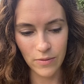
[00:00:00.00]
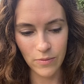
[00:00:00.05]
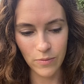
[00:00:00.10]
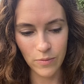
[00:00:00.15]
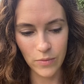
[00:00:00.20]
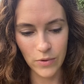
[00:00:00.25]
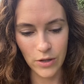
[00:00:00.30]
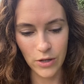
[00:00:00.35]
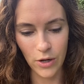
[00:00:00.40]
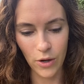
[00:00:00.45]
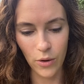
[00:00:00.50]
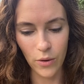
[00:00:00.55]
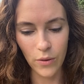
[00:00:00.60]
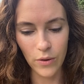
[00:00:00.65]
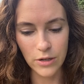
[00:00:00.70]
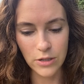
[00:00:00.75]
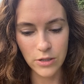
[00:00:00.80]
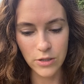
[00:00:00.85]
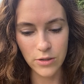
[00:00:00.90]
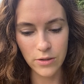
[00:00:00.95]
you know,
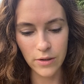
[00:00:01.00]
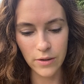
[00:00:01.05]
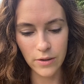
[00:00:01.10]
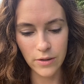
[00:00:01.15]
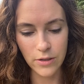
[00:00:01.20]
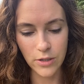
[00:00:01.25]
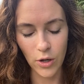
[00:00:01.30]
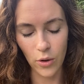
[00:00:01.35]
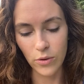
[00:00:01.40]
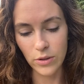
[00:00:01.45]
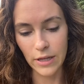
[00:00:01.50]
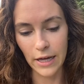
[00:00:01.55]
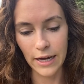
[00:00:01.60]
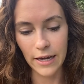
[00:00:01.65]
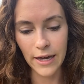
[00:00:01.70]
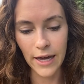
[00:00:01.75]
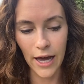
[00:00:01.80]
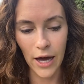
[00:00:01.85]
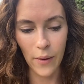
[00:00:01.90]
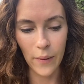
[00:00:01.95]
don't
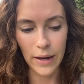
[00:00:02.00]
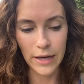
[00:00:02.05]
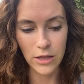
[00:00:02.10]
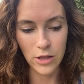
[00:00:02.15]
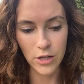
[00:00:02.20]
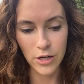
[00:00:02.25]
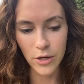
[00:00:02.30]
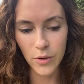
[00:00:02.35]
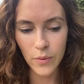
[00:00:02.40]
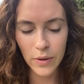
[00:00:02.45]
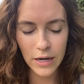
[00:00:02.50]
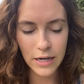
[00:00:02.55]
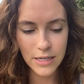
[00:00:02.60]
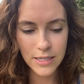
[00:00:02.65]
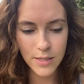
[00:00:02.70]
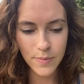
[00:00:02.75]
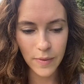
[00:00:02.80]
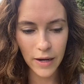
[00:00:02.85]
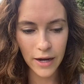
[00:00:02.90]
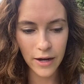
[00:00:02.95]
like how I look when I
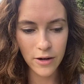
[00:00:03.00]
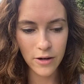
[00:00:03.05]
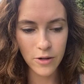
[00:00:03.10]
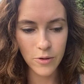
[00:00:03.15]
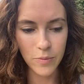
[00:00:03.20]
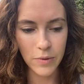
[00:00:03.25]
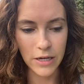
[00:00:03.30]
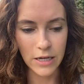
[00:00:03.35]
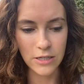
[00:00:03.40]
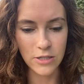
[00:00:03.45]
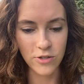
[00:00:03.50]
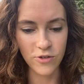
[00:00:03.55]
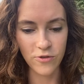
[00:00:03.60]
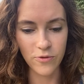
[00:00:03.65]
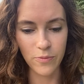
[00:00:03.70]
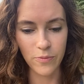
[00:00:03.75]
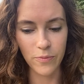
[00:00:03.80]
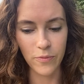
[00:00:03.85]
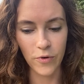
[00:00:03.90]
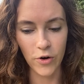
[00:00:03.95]
smile, because you've
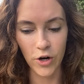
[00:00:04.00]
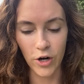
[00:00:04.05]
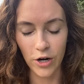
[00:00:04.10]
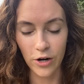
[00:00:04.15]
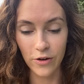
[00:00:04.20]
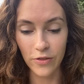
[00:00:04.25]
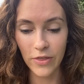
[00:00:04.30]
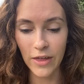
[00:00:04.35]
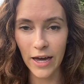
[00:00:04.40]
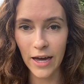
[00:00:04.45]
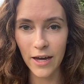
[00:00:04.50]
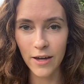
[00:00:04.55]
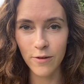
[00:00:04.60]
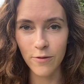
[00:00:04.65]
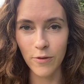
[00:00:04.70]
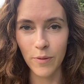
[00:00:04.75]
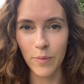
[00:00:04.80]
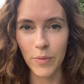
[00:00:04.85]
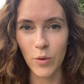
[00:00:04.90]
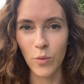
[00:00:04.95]
heard that
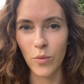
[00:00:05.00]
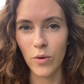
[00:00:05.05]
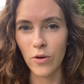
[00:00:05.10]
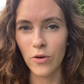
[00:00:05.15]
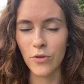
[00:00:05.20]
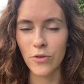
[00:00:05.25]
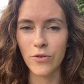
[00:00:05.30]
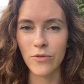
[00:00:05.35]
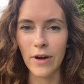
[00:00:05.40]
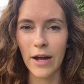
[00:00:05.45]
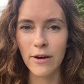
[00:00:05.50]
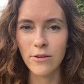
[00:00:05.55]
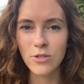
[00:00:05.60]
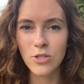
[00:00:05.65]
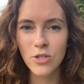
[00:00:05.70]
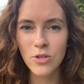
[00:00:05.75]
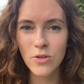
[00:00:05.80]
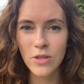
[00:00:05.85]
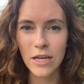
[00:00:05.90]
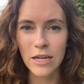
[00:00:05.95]
from the world around
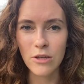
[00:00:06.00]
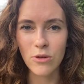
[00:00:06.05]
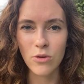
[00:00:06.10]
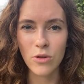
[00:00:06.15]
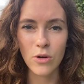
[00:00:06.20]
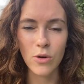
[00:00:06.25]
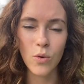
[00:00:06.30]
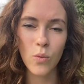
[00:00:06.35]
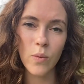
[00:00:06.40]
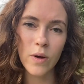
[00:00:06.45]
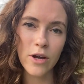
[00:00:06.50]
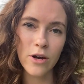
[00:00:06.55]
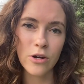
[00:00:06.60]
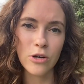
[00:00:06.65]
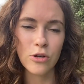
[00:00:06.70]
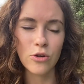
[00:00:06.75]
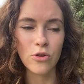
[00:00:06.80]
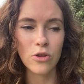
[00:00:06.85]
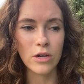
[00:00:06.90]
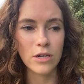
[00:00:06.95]
you, that you look
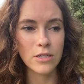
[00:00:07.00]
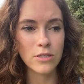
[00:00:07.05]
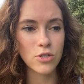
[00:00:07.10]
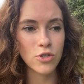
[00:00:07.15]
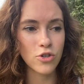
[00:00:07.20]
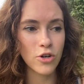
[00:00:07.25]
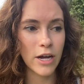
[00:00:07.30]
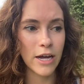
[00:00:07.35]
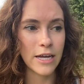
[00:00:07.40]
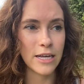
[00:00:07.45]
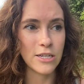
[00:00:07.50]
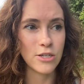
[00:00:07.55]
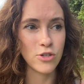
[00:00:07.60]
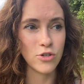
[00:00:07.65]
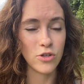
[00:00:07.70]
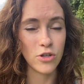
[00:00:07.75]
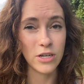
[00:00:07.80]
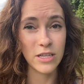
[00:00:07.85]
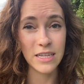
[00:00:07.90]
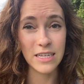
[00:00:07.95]
weird, you look strange,
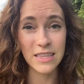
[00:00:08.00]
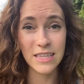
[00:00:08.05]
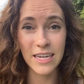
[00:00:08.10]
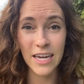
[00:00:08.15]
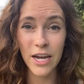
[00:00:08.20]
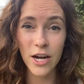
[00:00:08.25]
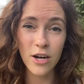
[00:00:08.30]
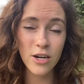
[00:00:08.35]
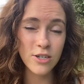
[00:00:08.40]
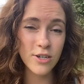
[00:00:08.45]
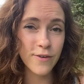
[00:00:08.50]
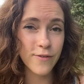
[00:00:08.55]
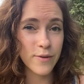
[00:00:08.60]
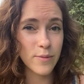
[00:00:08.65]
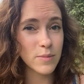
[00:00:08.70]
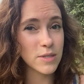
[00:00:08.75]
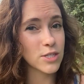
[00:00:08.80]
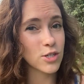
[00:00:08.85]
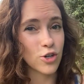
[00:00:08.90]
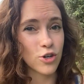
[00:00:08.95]
you look like the character
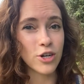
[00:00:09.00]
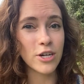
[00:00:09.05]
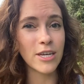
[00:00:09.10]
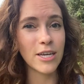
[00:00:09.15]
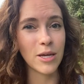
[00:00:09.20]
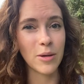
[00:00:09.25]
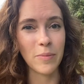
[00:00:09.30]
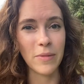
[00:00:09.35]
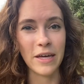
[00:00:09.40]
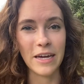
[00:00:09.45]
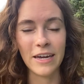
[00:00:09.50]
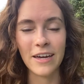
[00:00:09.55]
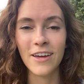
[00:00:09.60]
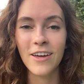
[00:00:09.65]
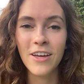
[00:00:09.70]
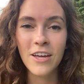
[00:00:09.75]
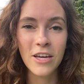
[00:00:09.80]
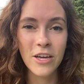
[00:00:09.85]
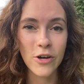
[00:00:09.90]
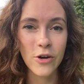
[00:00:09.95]
from Scream, like,
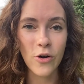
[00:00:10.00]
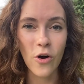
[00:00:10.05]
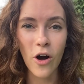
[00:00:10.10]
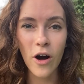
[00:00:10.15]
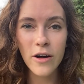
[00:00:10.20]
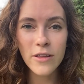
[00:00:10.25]
you know, all